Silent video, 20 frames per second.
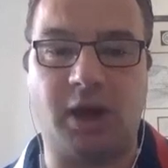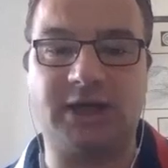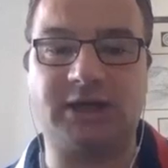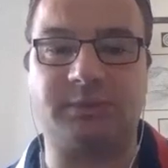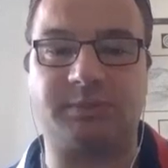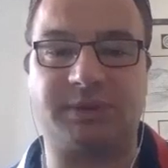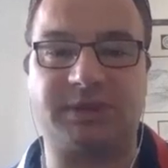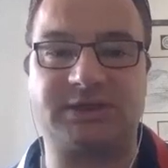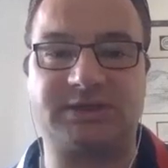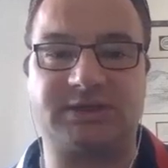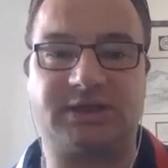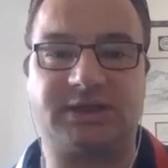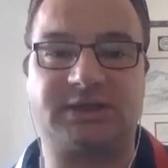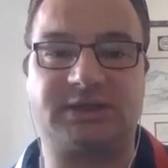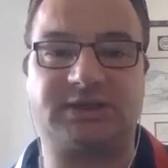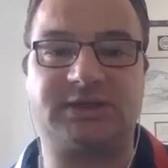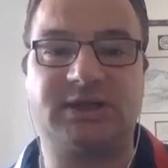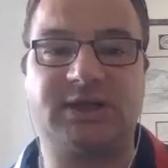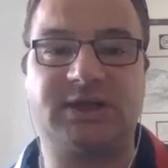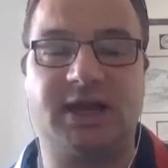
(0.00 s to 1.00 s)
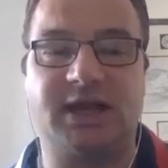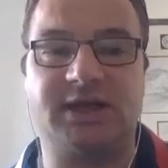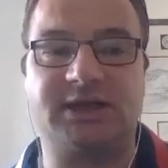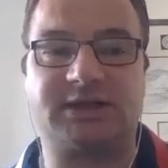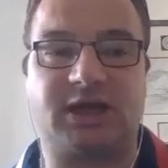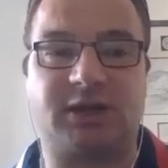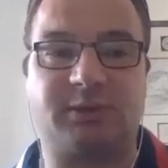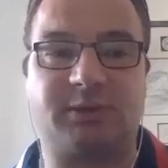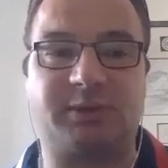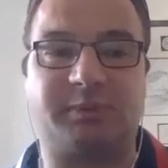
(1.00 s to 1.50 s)
business is
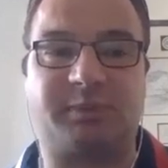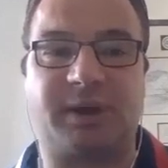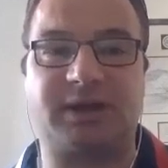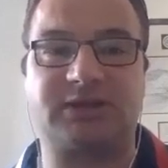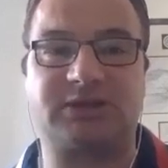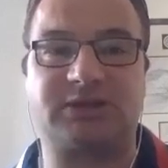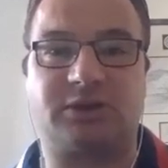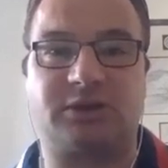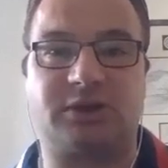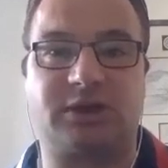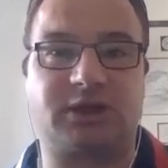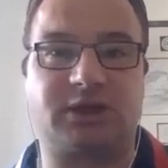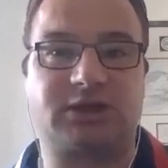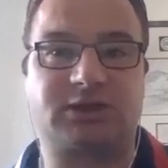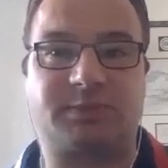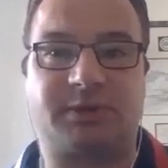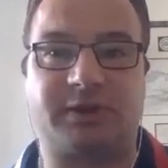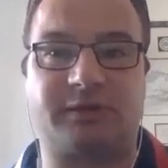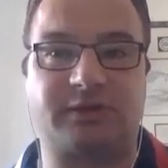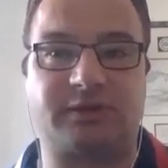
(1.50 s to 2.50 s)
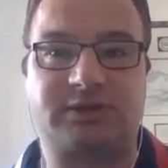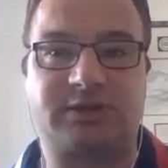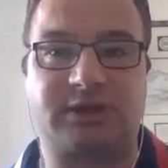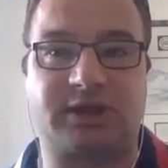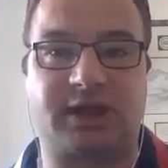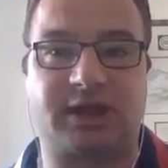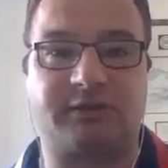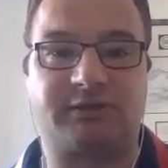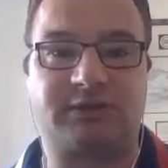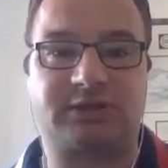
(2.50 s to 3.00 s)
going to be based on the experience that
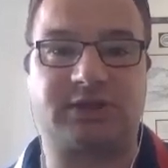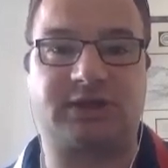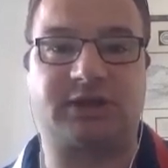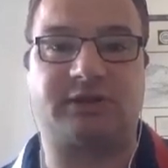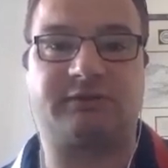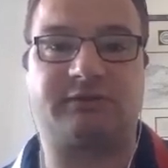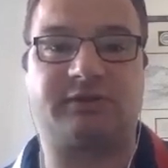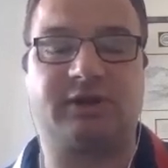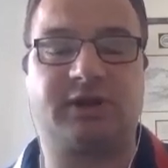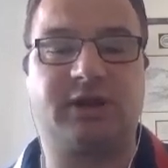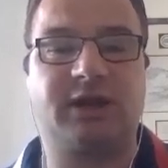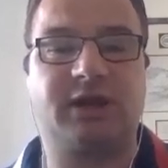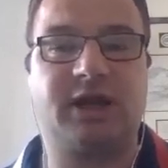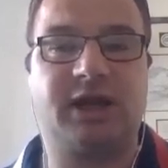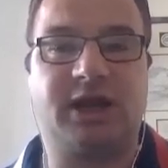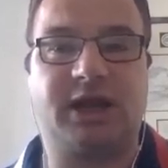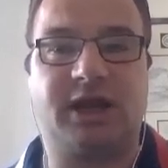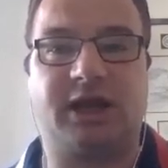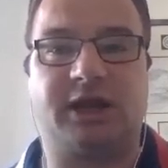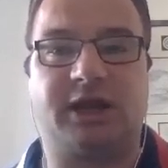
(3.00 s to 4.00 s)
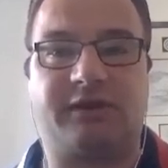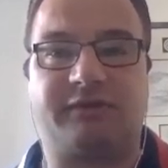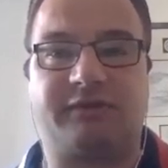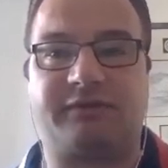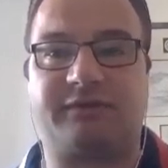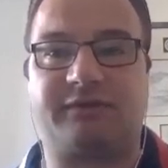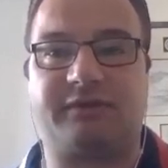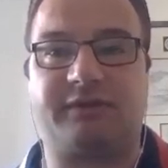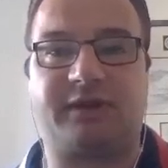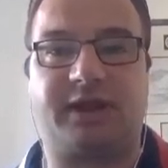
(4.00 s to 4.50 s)
they receive.
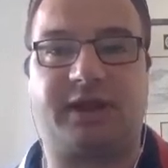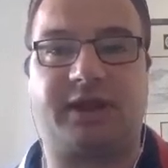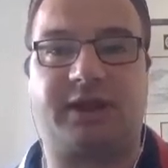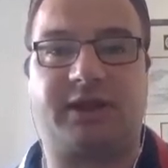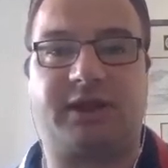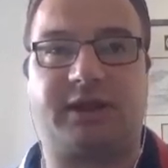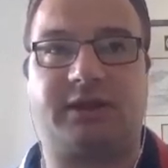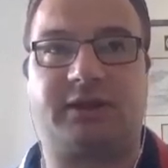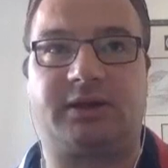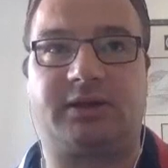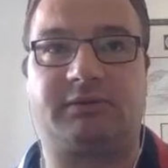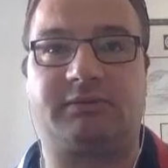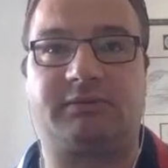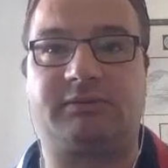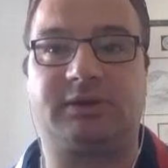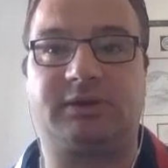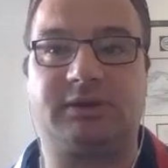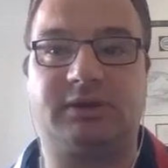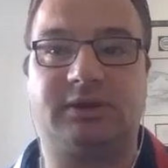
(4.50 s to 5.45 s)
If they're